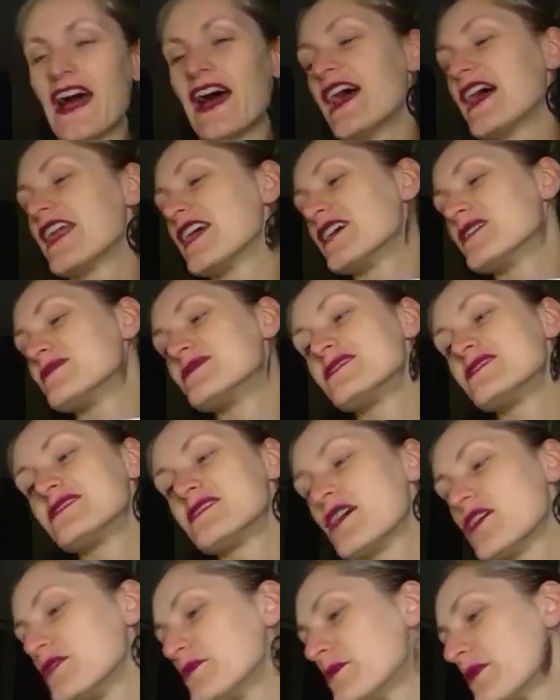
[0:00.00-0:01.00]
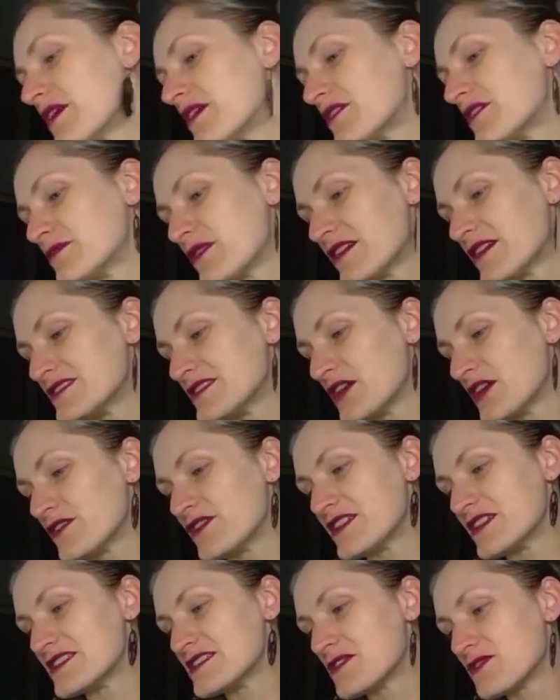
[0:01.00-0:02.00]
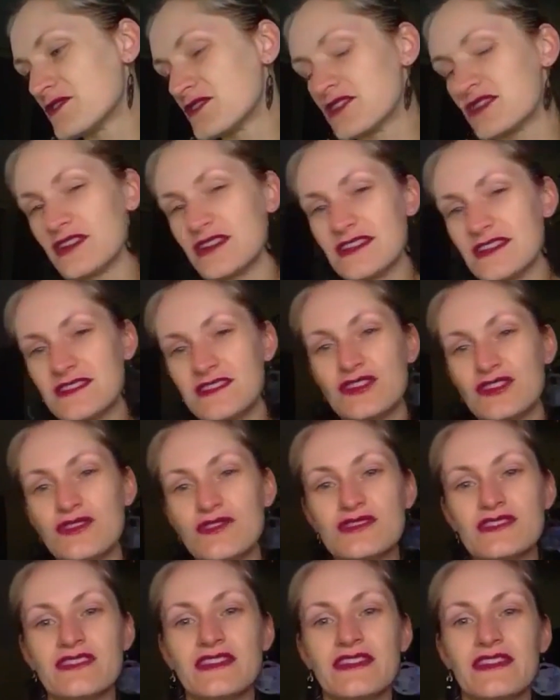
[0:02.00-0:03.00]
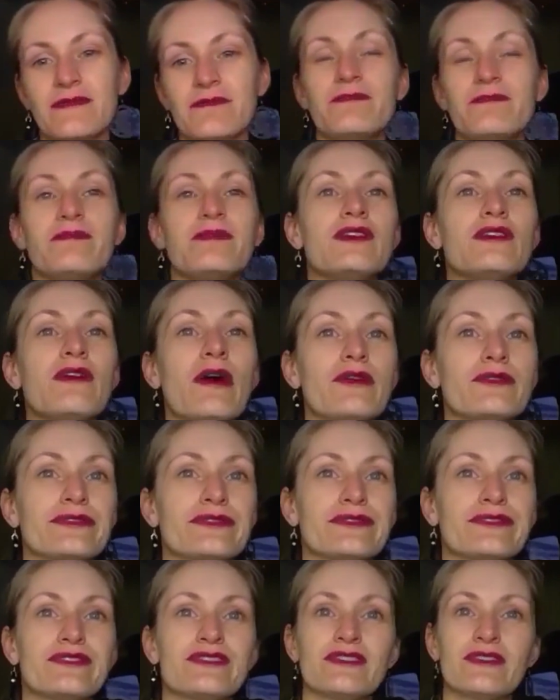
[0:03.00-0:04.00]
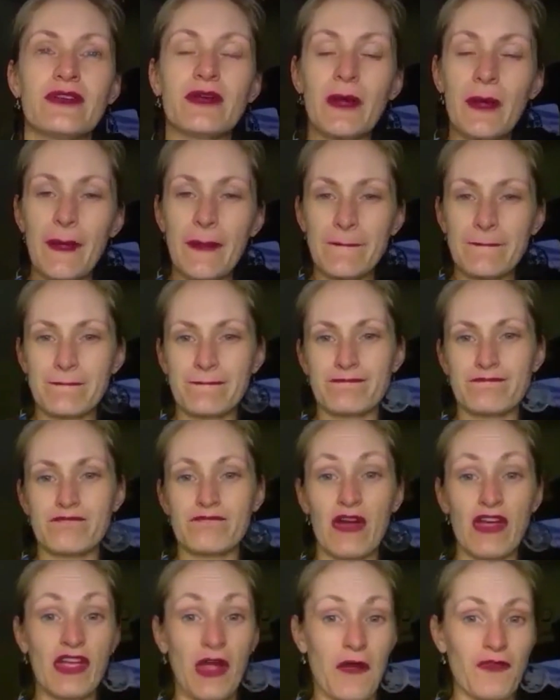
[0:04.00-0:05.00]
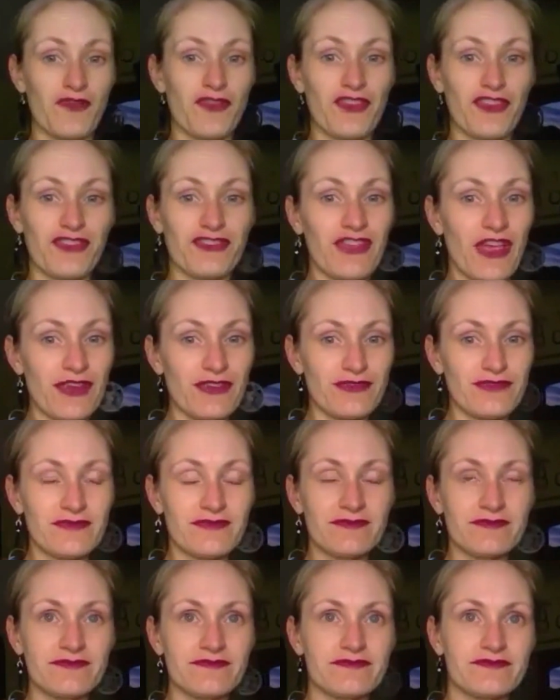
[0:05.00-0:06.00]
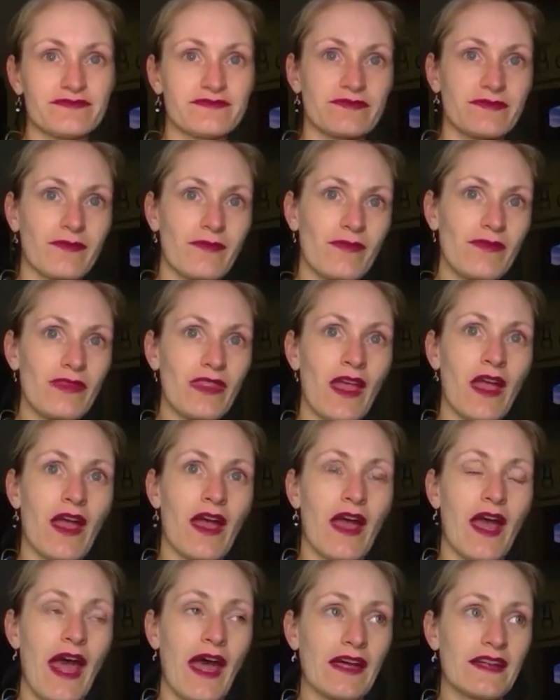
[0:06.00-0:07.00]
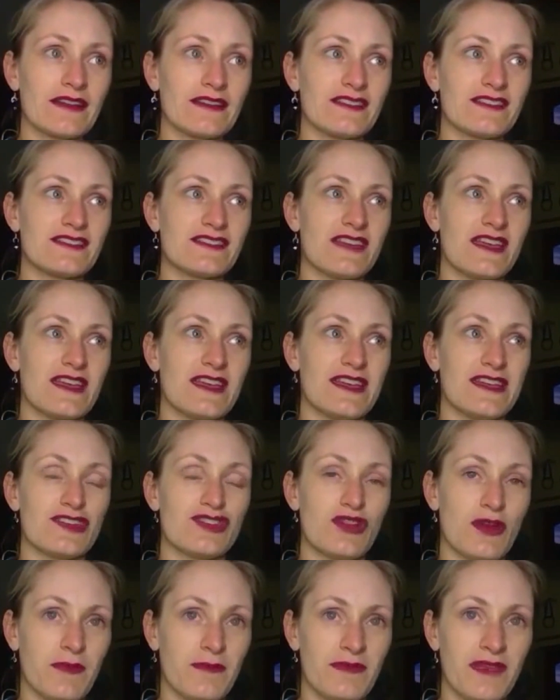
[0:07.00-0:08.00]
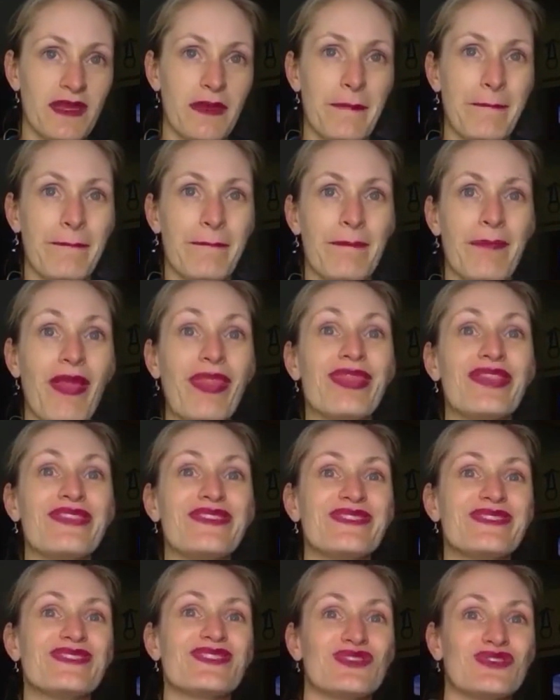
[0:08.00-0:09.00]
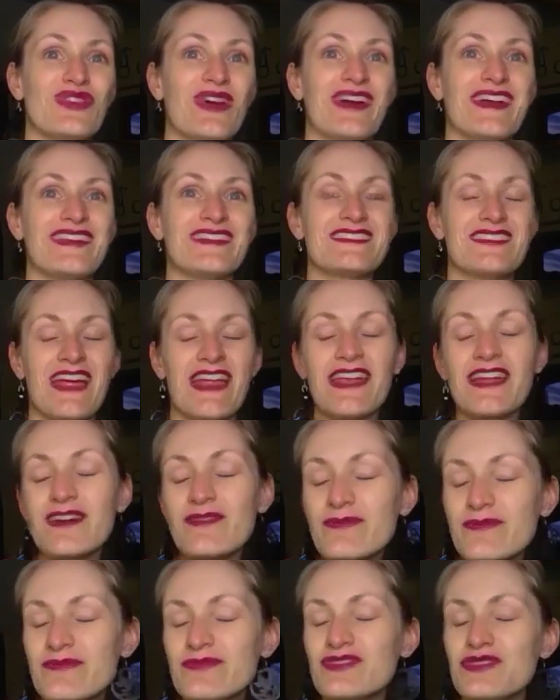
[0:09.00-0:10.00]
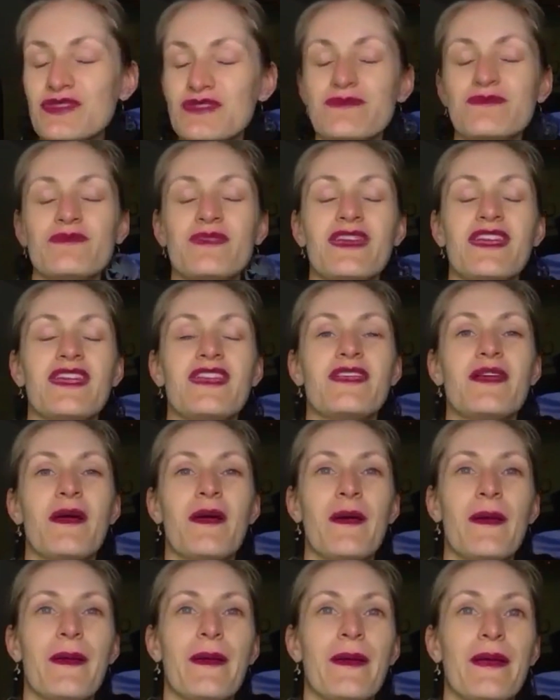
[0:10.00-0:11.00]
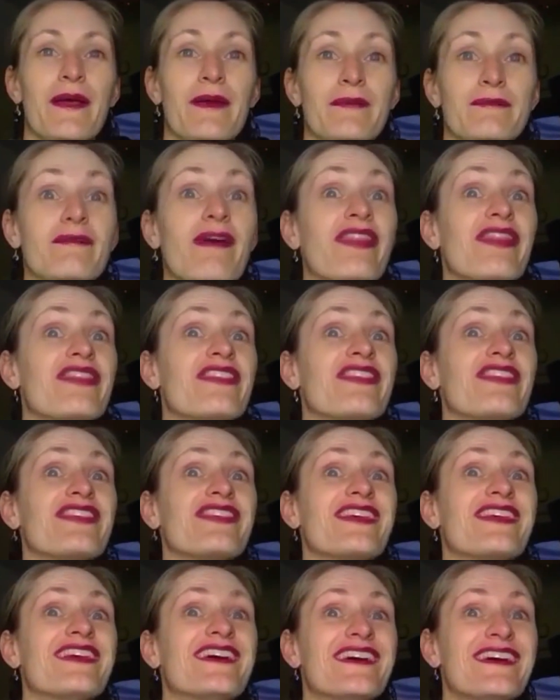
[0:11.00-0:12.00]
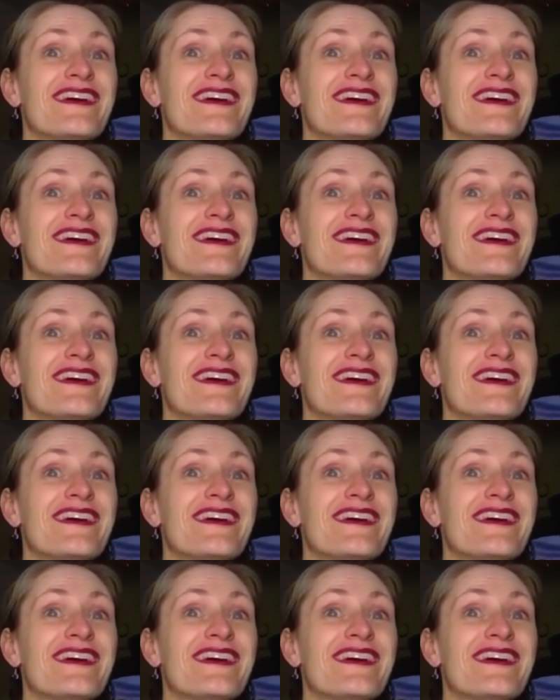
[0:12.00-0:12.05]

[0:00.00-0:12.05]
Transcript: And I am so proud of myself. It's something that is usually beyond my comfort zone. And it took me months to write, and I do mean months,